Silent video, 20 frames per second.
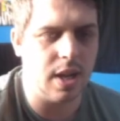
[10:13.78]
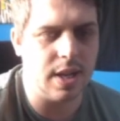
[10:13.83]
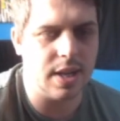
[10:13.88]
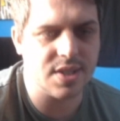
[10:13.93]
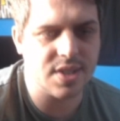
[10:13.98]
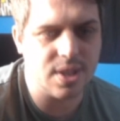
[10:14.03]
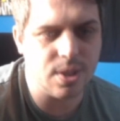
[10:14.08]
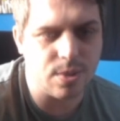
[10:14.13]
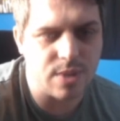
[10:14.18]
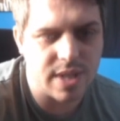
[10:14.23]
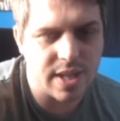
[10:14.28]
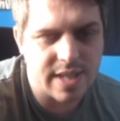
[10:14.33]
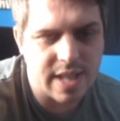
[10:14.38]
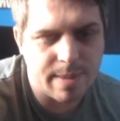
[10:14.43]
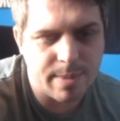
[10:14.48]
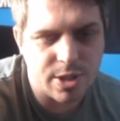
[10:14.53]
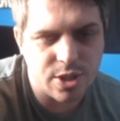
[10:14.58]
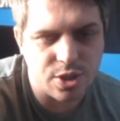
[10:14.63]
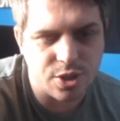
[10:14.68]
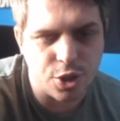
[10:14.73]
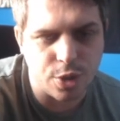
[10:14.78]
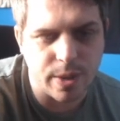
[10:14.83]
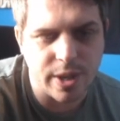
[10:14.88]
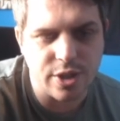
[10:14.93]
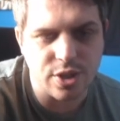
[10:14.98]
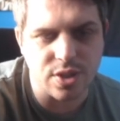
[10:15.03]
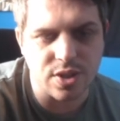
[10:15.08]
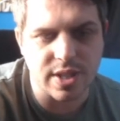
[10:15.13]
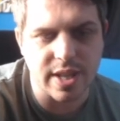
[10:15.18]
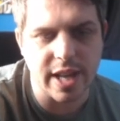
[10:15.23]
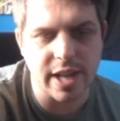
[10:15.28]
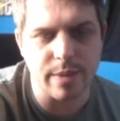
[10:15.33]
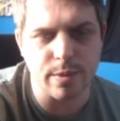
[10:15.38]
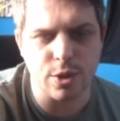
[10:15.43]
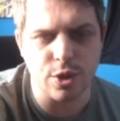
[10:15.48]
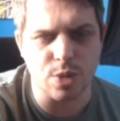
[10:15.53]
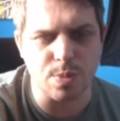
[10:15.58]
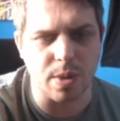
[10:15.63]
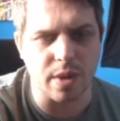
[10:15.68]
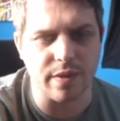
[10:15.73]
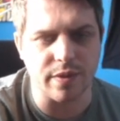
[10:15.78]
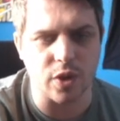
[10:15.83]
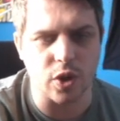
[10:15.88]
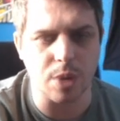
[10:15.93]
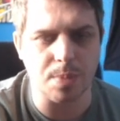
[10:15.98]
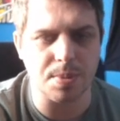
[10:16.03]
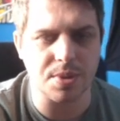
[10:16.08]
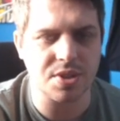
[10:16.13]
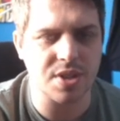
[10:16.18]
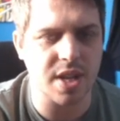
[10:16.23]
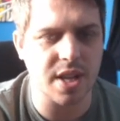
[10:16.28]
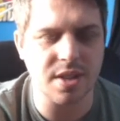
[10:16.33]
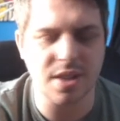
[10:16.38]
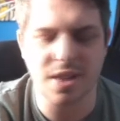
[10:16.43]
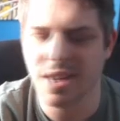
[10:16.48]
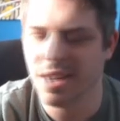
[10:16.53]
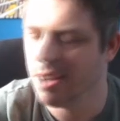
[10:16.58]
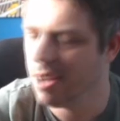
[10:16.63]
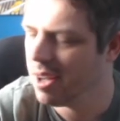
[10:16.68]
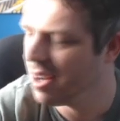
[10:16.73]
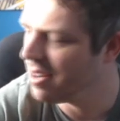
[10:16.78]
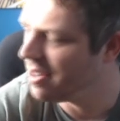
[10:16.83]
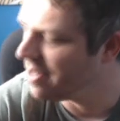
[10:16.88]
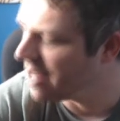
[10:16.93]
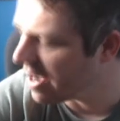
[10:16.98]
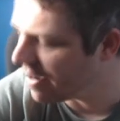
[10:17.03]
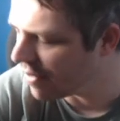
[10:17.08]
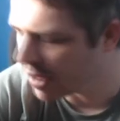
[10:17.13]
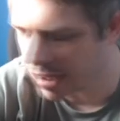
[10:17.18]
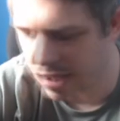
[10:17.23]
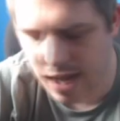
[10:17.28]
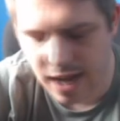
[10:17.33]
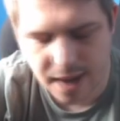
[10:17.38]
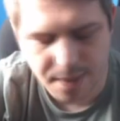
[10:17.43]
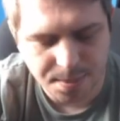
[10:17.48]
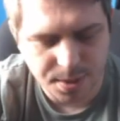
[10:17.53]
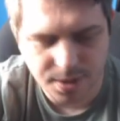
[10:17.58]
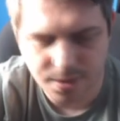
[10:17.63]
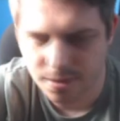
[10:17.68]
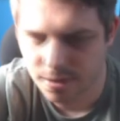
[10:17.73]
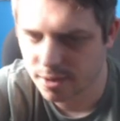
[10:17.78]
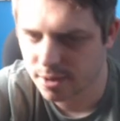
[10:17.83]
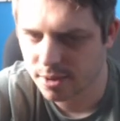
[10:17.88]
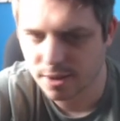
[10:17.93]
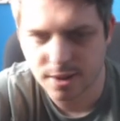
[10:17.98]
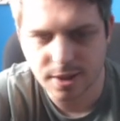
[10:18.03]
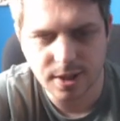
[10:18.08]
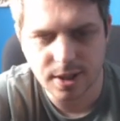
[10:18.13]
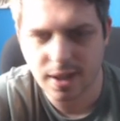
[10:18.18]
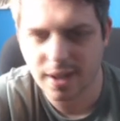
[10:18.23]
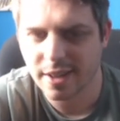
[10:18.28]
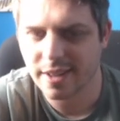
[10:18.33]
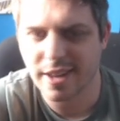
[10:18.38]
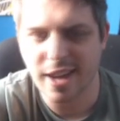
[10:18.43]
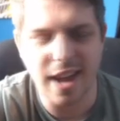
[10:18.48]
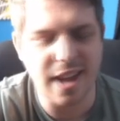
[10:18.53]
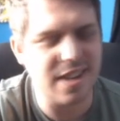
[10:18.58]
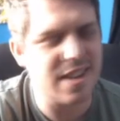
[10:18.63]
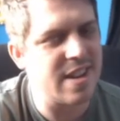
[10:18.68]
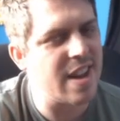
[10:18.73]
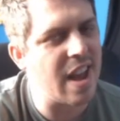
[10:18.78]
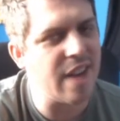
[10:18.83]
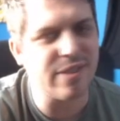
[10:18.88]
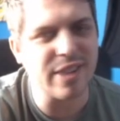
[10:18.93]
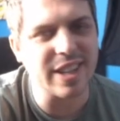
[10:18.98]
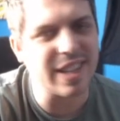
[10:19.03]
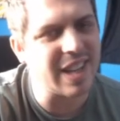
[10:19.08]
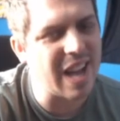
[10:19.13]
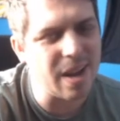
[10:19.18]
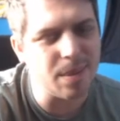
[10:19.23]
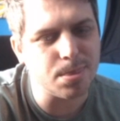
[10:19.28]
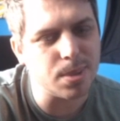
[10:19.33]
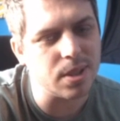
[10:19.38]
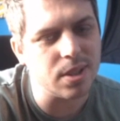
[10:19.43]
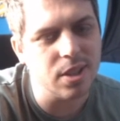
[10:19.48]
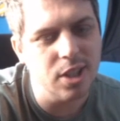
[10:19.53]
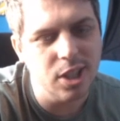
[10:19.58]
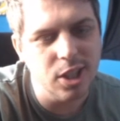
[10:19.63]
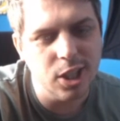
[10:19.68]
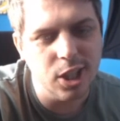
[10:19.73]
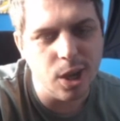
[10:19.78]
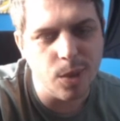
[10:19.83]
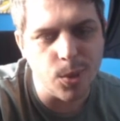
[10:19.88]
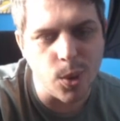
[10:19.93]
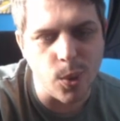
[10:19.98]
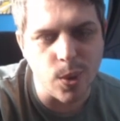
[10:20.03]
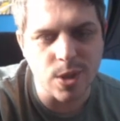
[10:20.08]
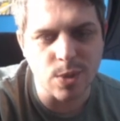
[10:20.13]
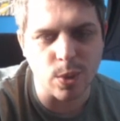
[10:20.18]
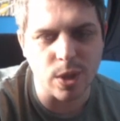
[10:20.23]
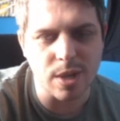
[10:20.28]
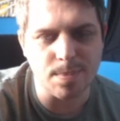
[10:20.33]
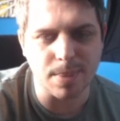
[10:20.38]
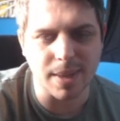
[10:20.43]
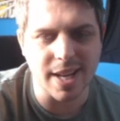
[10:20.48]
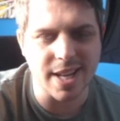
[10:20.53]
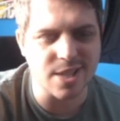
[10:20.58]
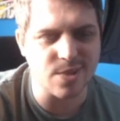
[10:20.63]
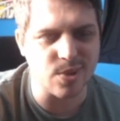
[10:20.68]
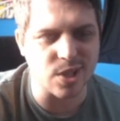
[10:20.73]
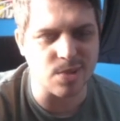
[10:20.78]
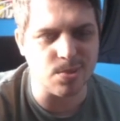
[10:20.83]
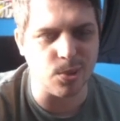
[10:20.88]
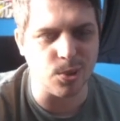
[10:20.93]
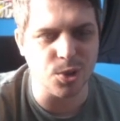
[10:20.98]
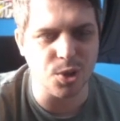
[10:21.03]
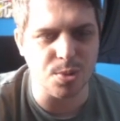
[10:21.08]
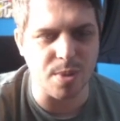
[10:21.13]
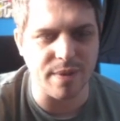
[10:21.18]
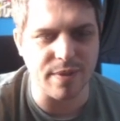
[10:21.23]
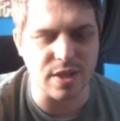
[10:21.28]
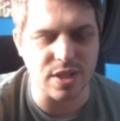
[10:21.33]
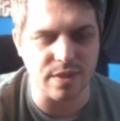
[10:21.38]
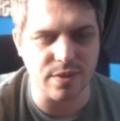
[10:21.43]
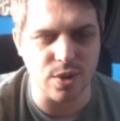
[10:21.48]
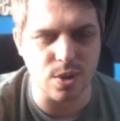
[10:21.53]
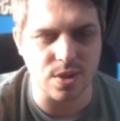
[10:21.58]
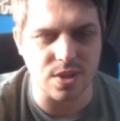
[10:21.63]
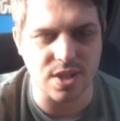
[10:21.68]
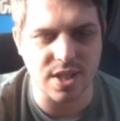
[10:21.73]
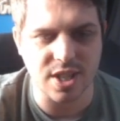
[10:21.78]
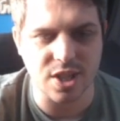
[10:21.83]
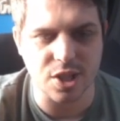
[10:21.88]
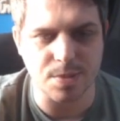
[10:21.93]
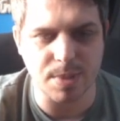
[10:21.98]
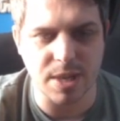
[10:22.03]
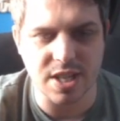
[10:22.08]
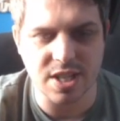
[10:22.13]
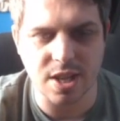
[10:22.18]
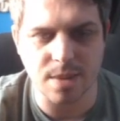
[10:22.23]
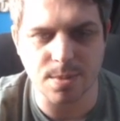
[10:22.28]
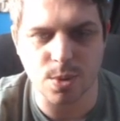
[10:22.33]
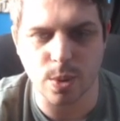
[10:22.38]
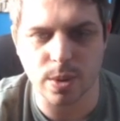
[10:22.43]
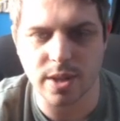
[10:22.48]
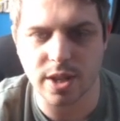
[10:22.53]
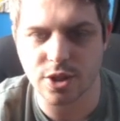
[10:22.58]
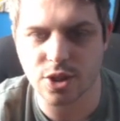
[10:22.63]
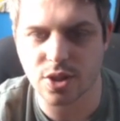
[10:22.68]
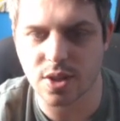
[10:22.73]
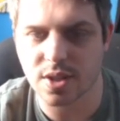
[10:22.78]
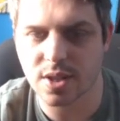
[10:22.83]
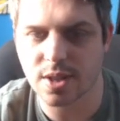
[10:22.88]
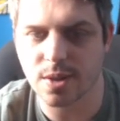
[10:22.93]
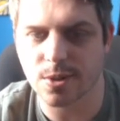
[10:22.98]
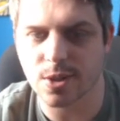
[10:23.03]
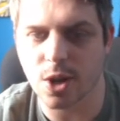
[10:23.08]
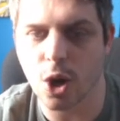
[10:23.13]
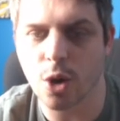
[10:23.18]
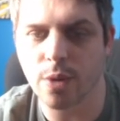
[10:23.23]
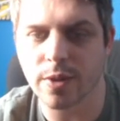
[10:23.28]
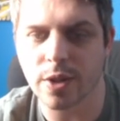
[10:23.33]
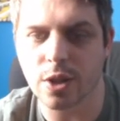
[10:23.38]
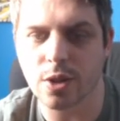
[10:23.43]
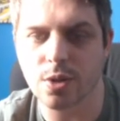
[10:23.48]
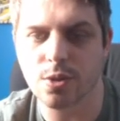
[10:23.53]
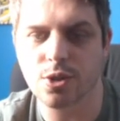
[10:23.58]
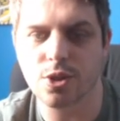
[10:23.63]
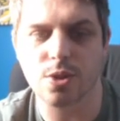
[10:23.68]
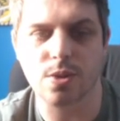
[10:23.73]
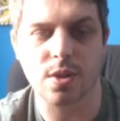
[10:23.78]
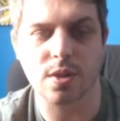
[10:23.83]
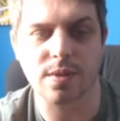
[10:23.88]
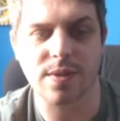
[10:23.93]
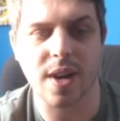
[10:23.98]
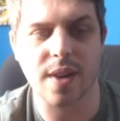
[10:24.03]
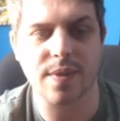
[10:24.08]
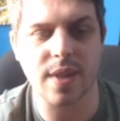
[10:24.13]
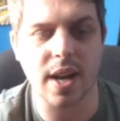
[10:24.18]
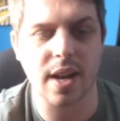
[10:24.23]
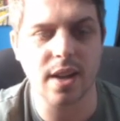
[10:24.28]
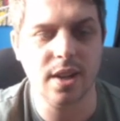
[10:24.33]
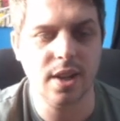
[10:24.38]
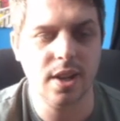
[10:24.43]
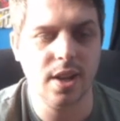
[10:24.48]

Skill tier damage and duration scaling reduced by 30%. Never going to happen. Never going to happen. We always wanted players to explore new methods of using skills, but it's come to our attention that skills are overused due to the fact that